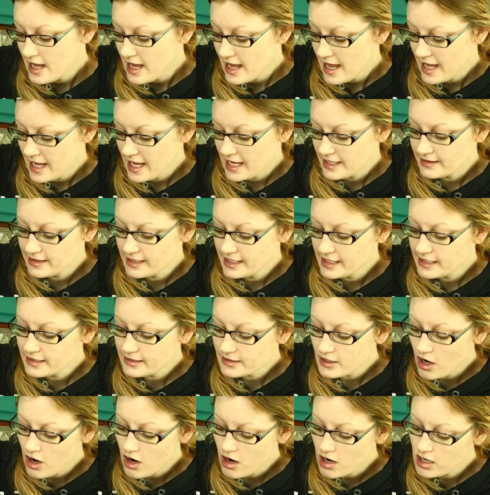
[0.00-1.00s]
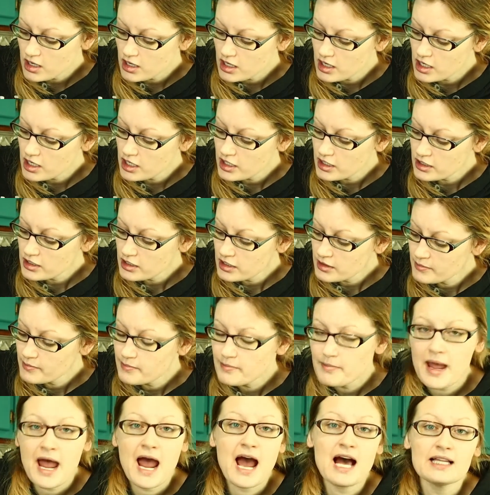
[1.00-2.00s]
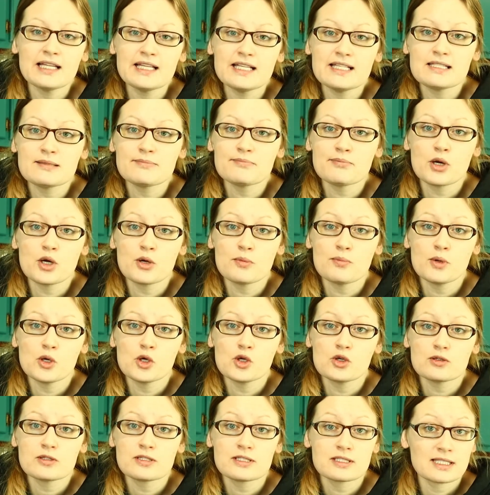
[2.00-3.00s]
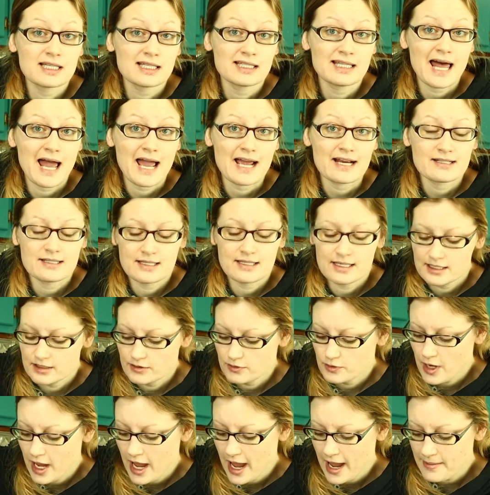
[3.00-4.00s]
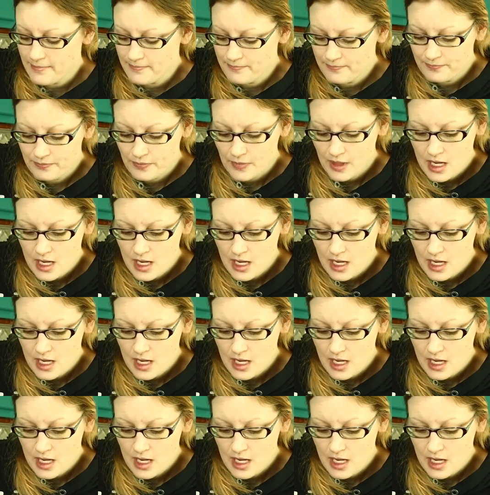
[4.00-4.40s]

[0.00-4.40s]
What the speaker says: And these are Palace Purple Select, okay?